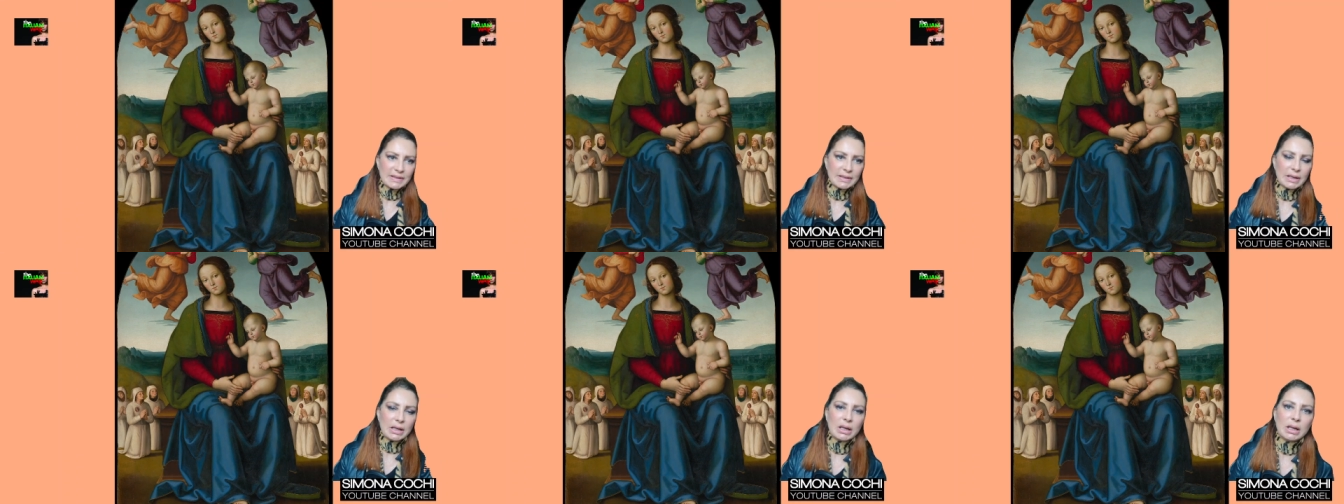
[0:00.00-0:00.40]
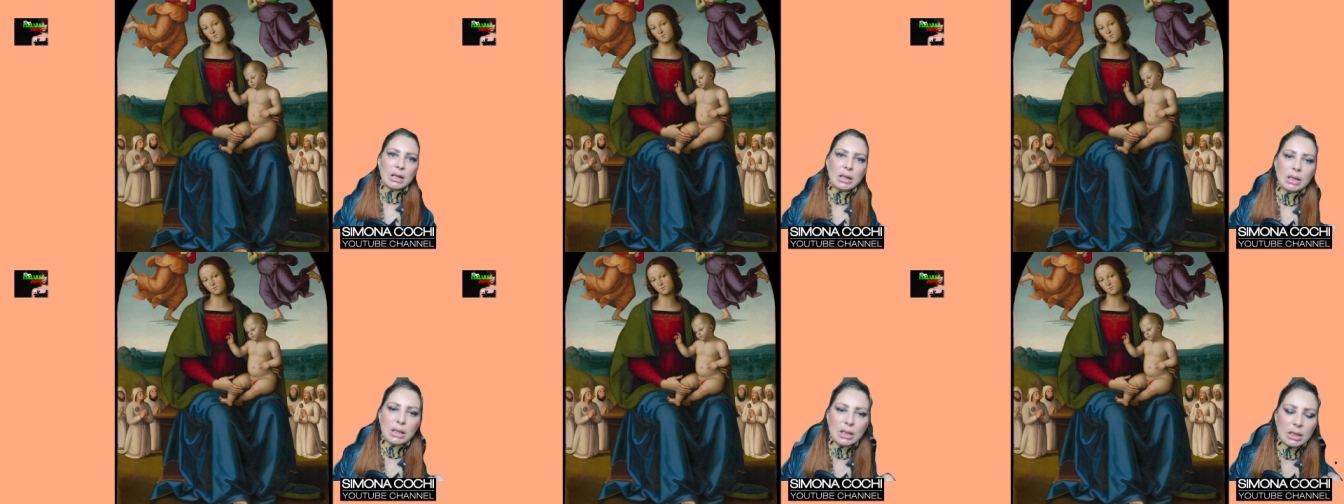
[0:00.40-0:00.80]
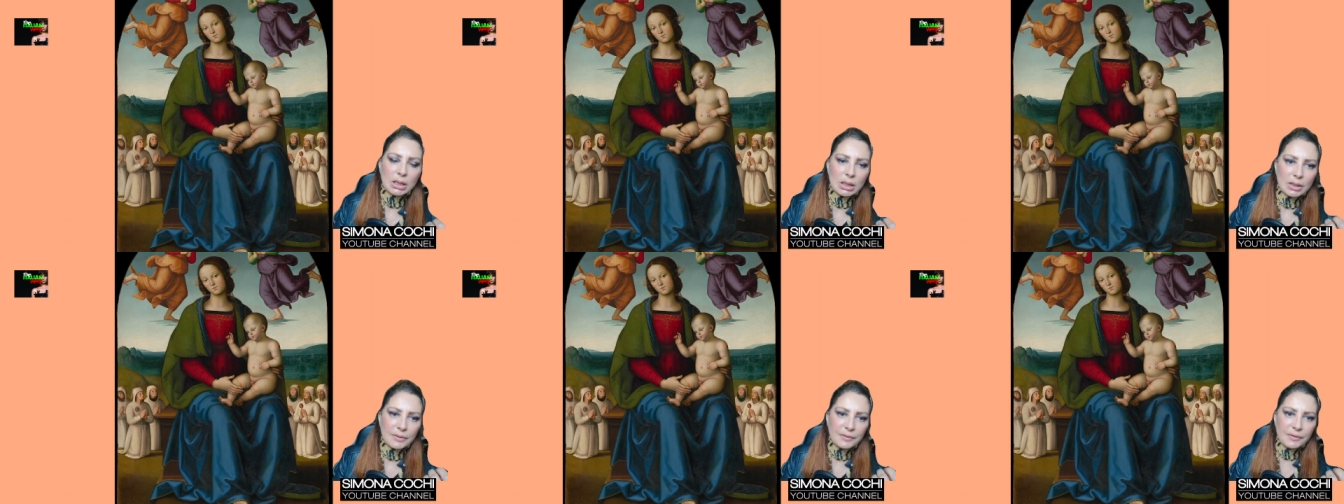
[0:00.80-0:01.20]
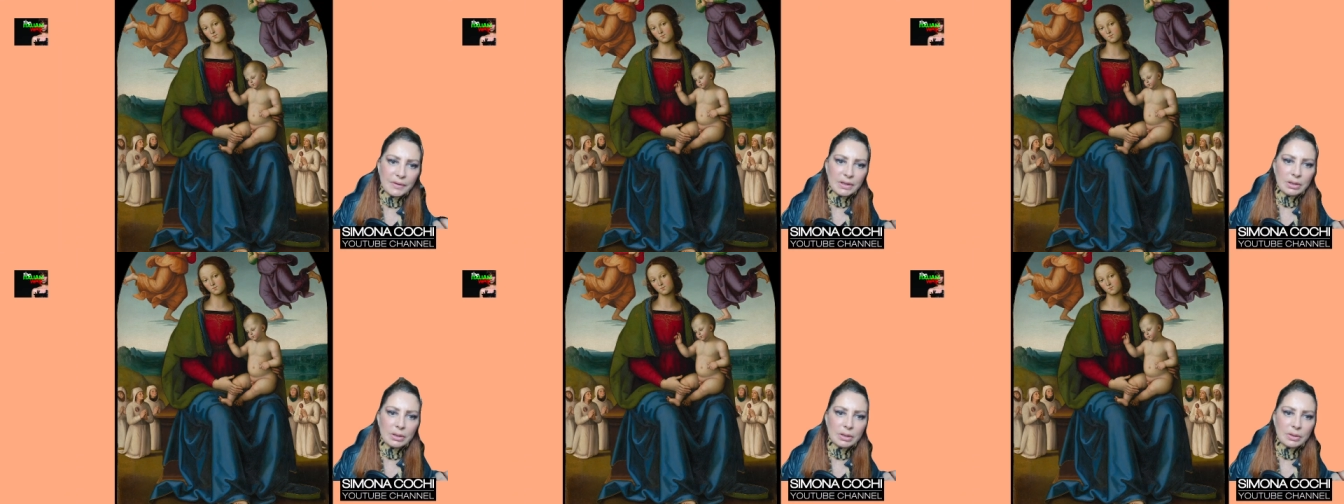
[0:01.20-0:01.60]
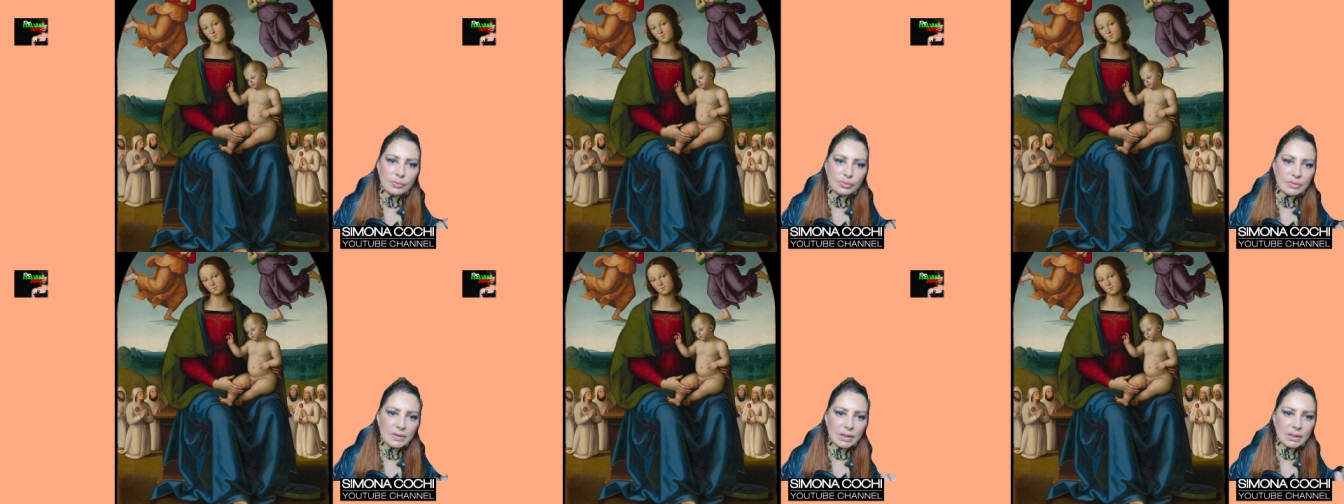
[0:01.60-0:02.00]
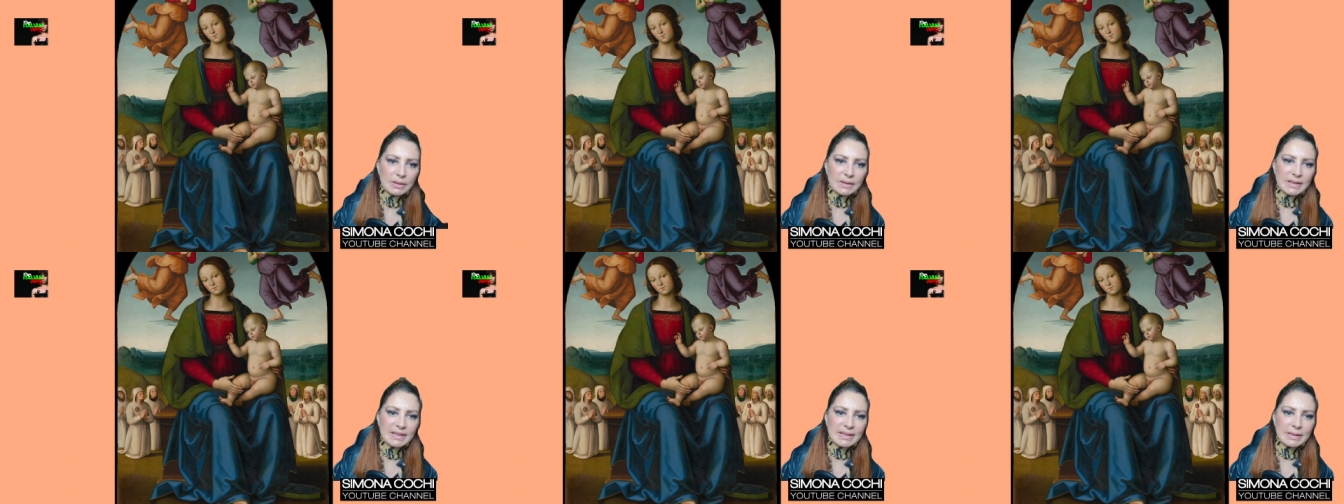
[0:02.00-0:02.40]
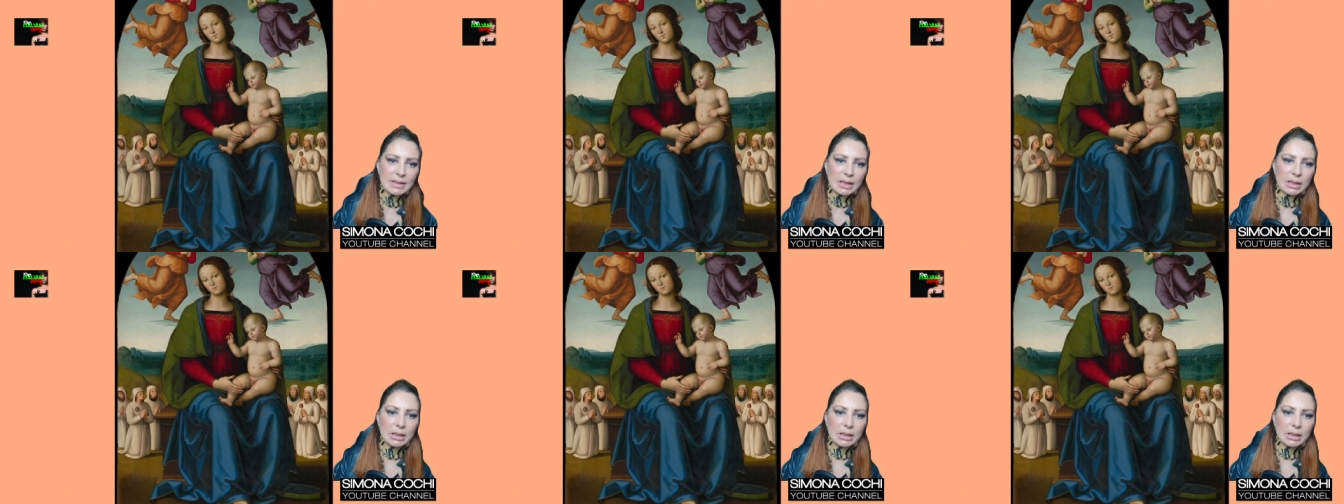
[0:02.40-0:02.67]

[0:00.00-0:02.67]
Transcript: uh, uh, uh, these